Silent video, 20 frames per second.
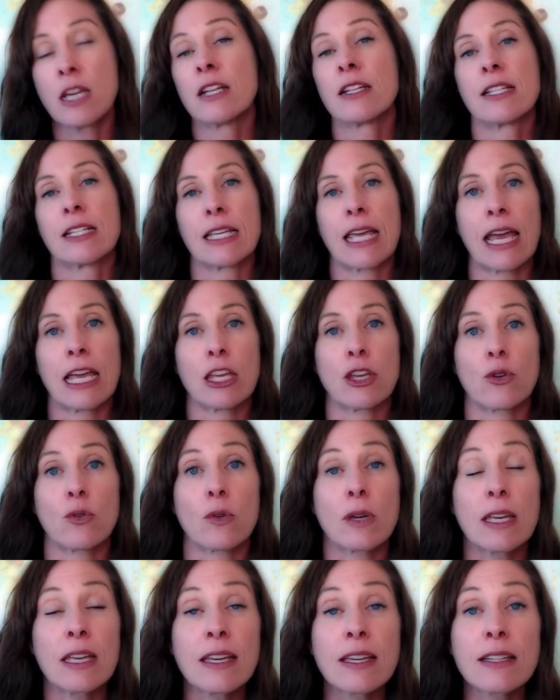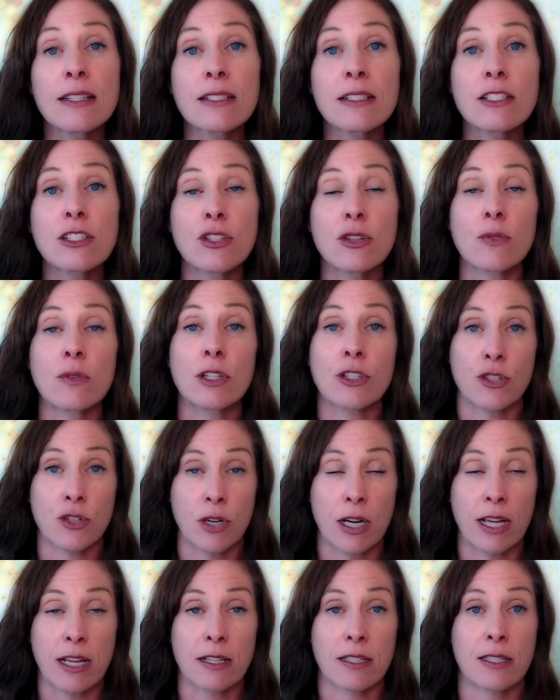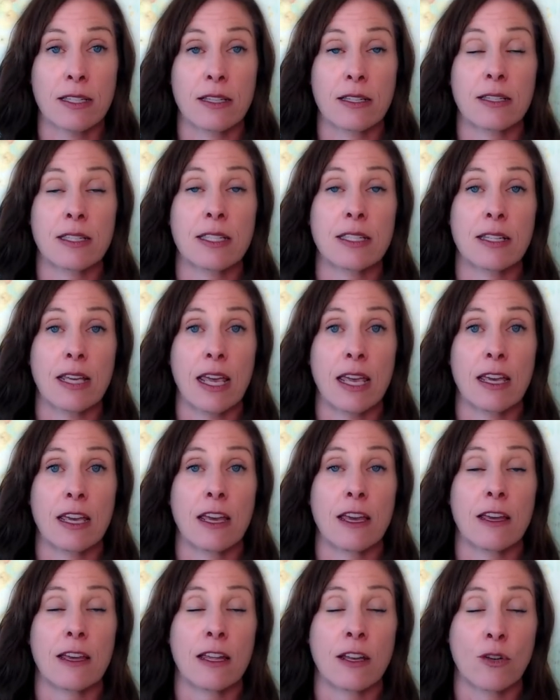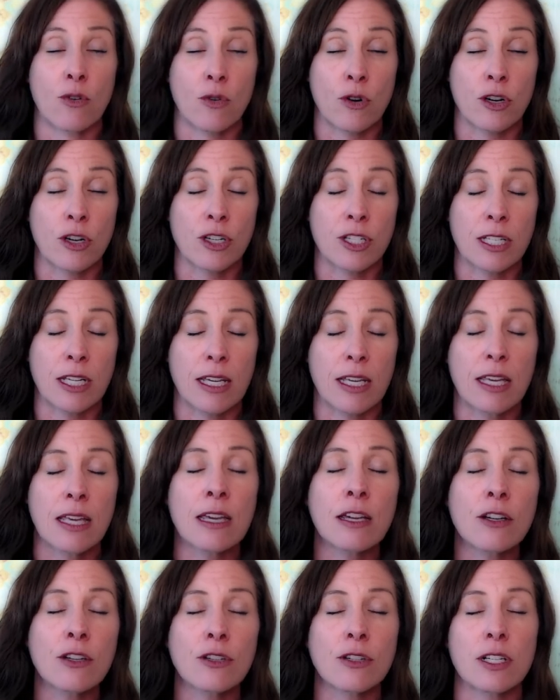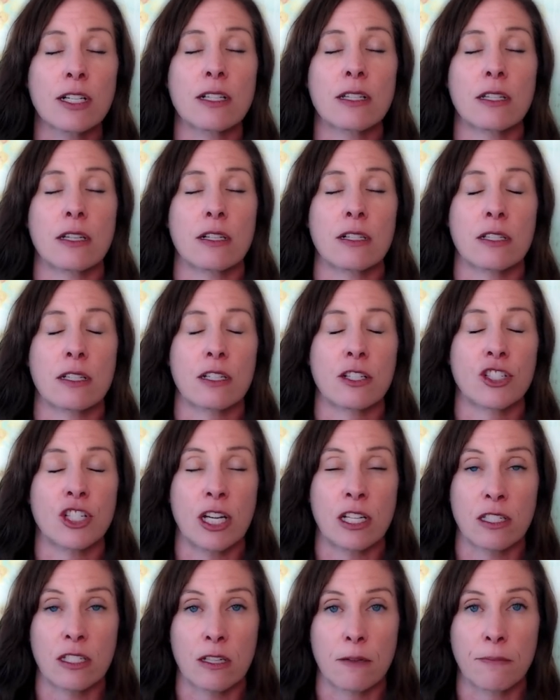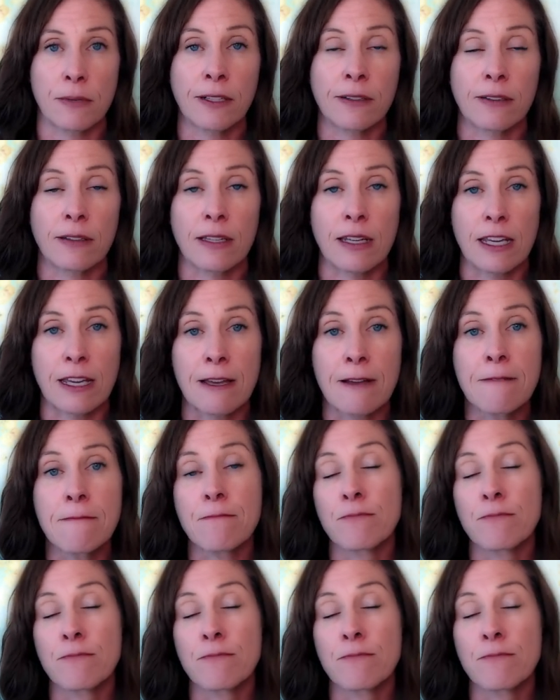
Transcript: to get you into a trance state in order to increase your suggestibility